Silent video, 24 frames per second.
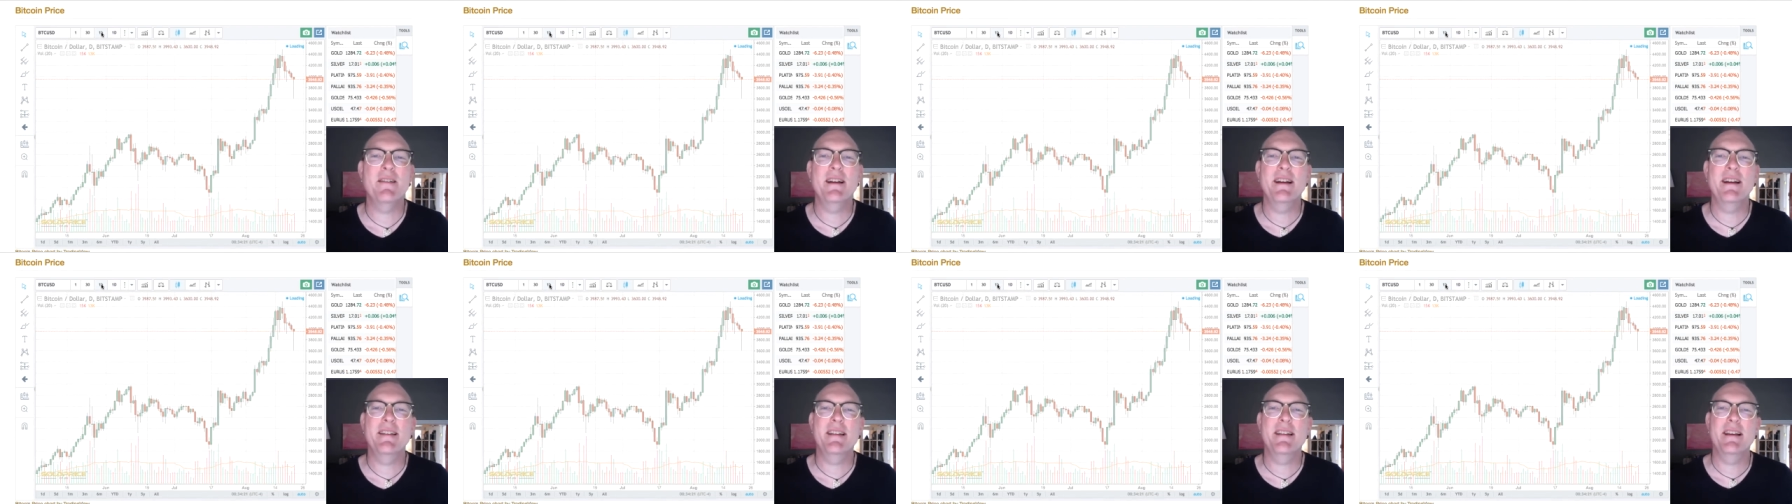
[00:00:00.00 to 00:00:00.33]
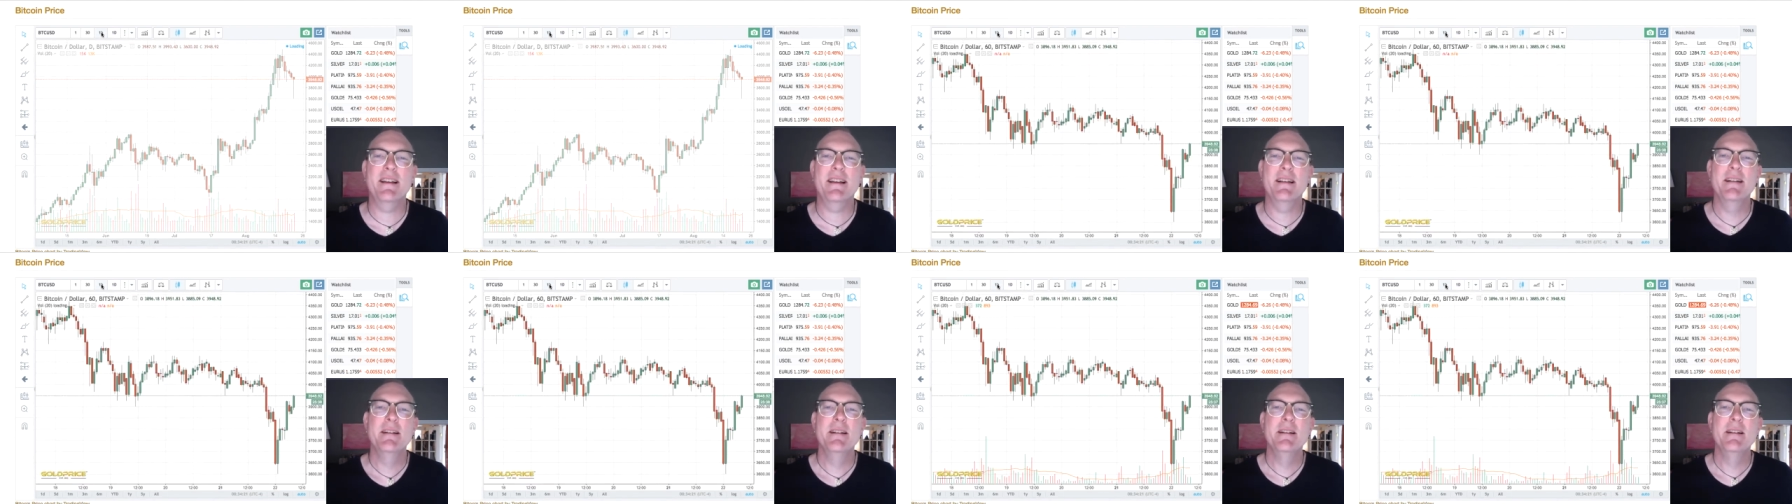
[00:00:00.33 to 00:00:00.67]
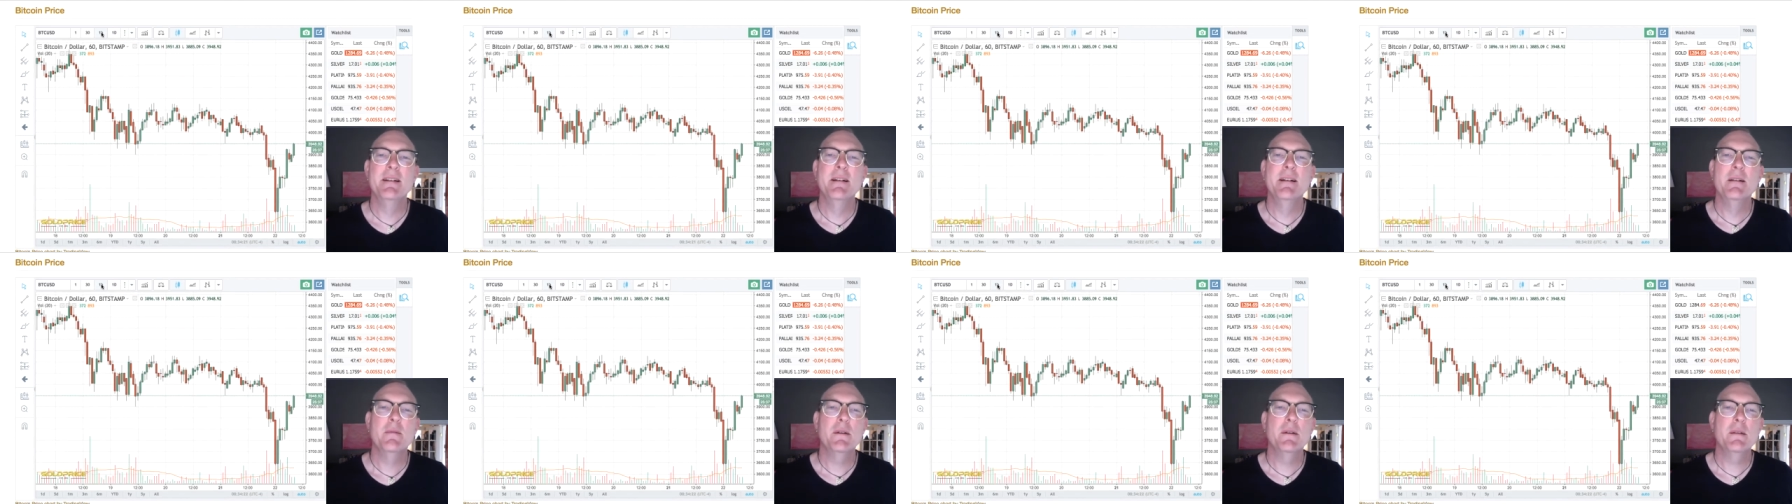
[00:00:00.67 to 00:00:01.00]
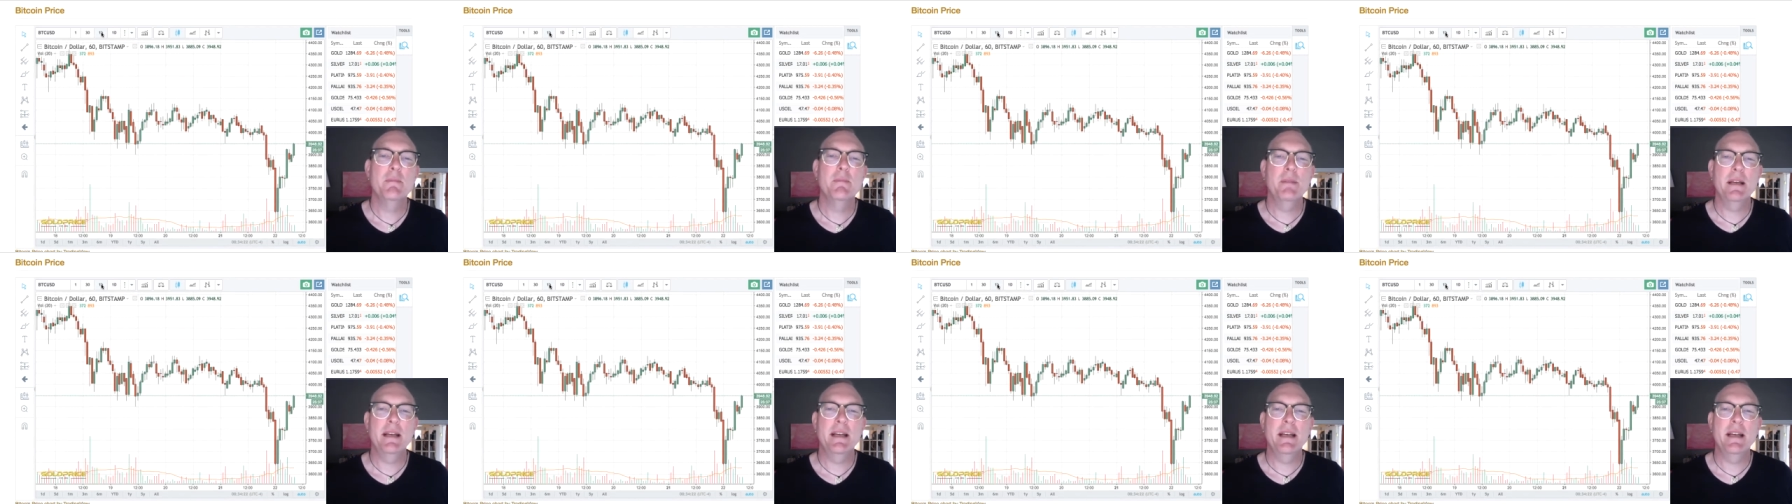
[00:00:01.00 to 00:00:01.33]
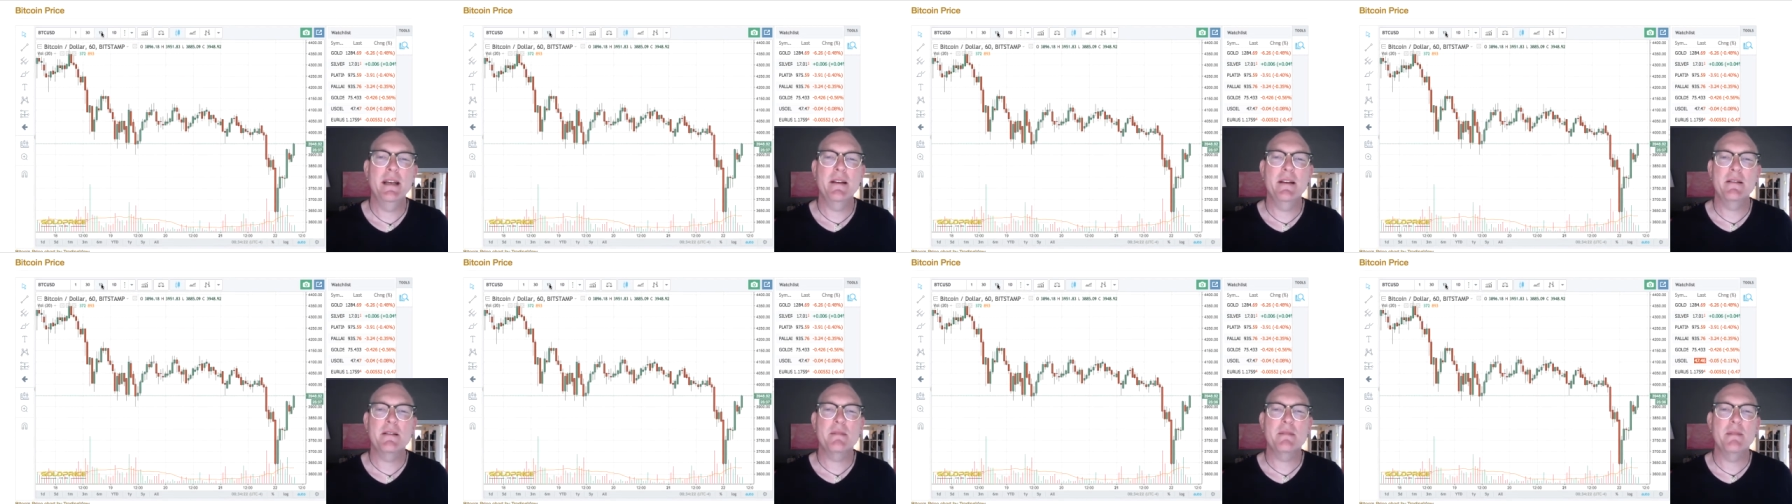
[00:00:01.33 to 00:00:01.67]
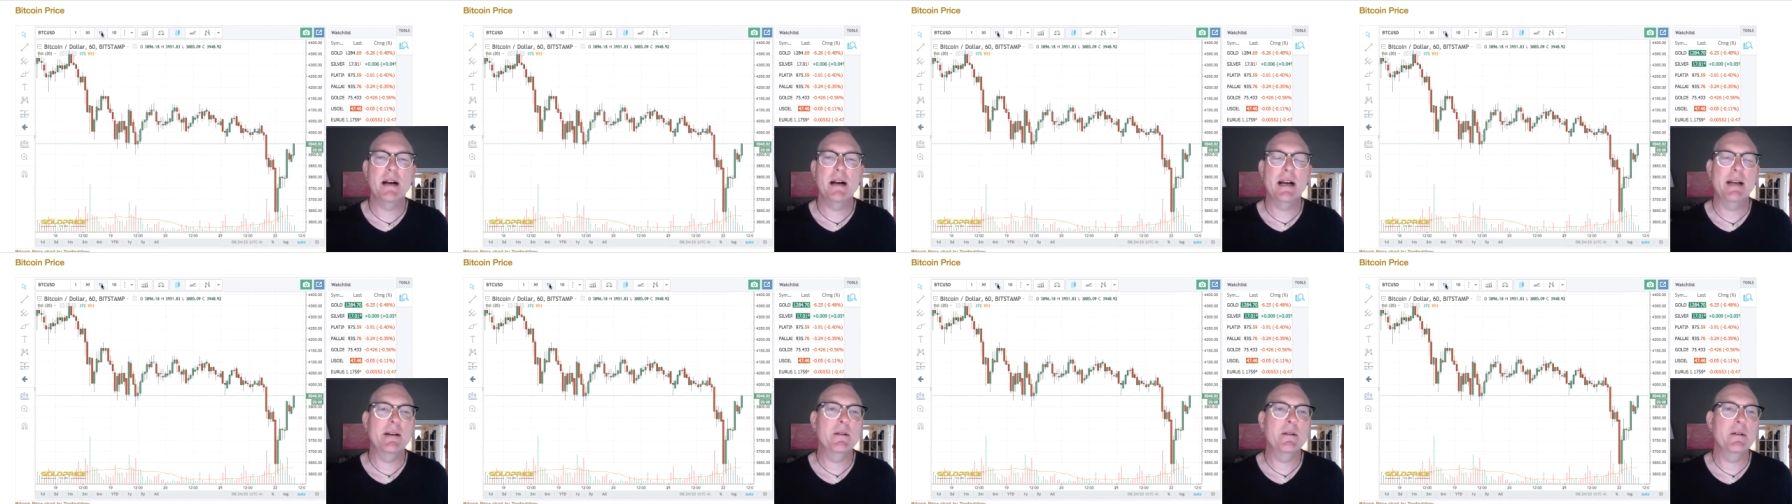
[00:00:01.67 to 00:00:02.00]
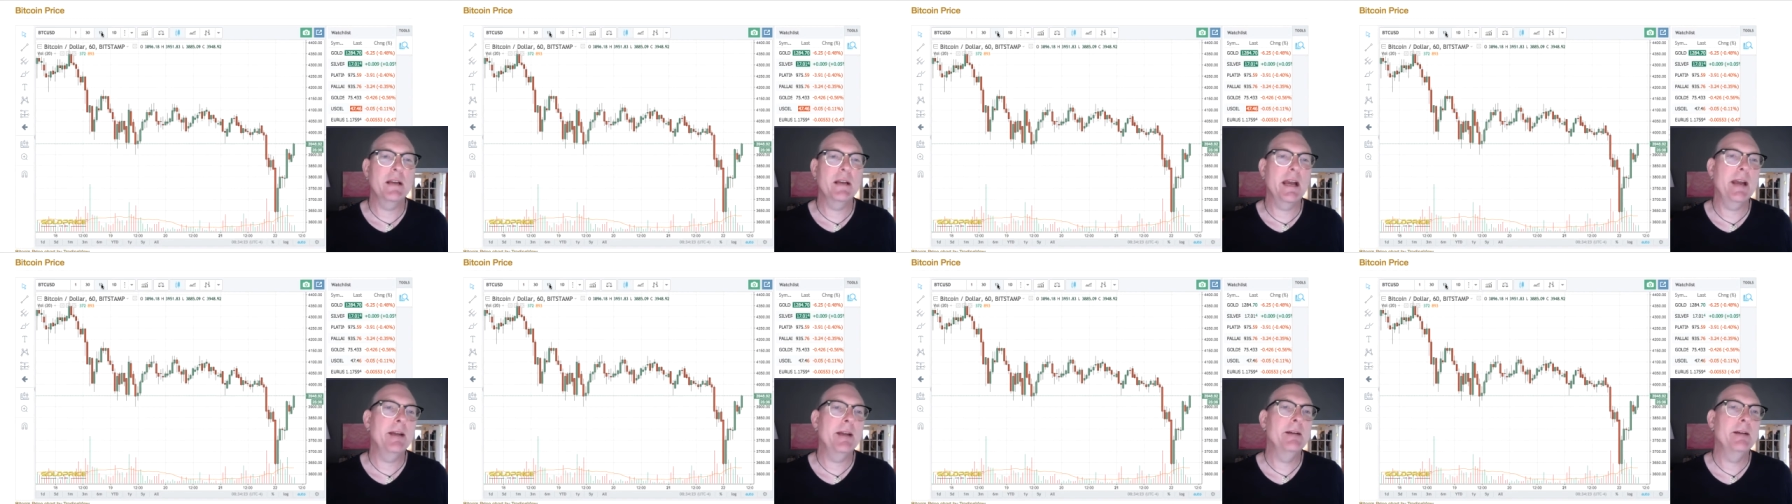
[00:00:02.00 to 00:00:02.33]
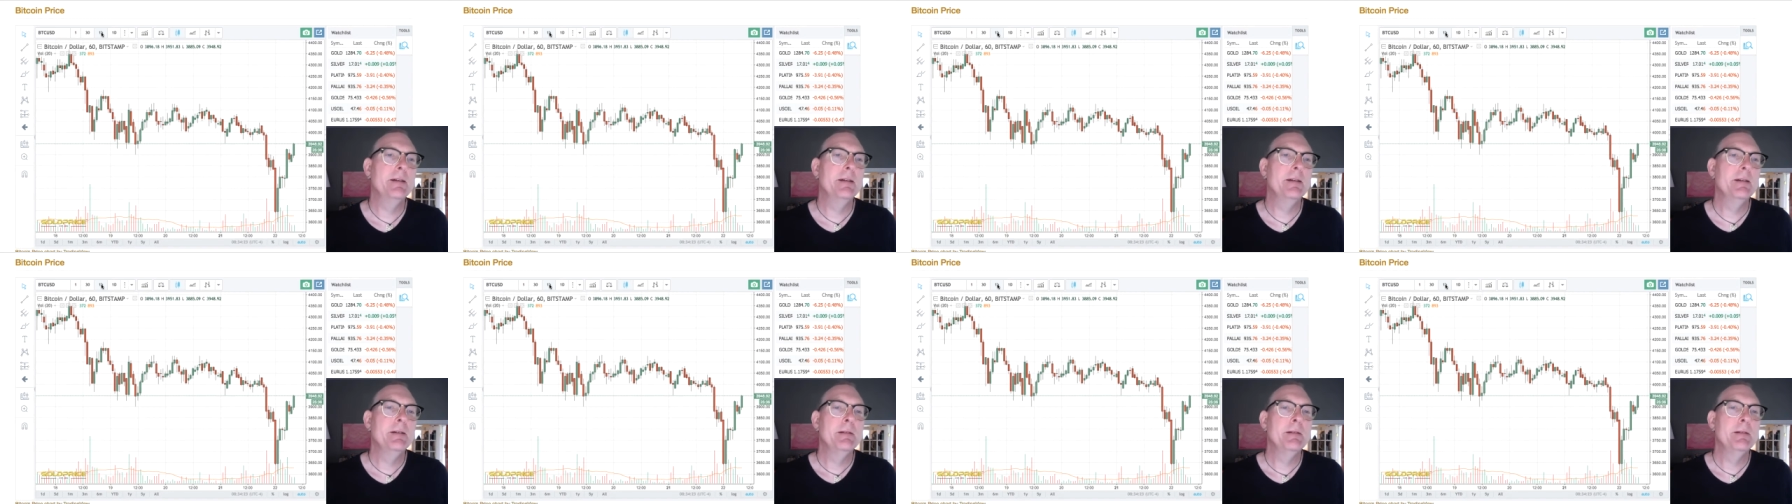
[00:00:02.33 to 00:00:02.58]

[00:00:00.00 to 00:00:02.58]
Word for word: anything with beginner's mind. Okay.